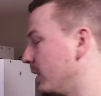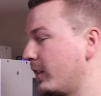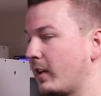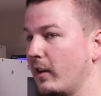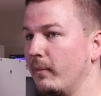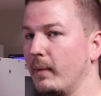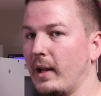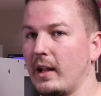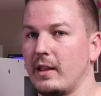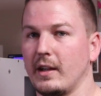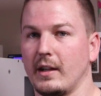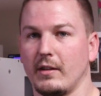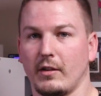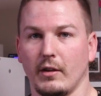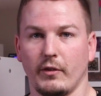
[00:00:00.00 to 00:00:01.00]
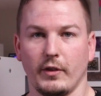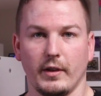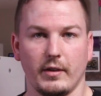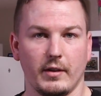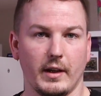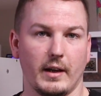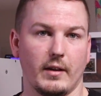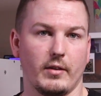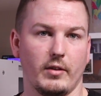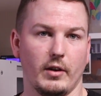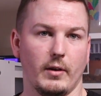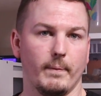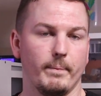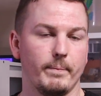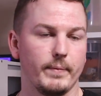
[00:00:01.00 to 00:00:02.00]
the look of them, and I think it's good for the snakes,
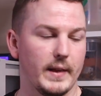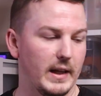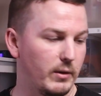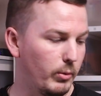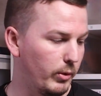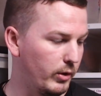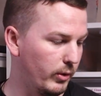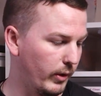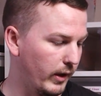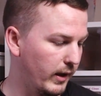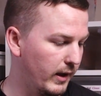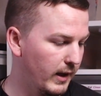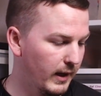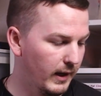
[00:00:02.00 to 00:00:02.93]
so that's what we're doing.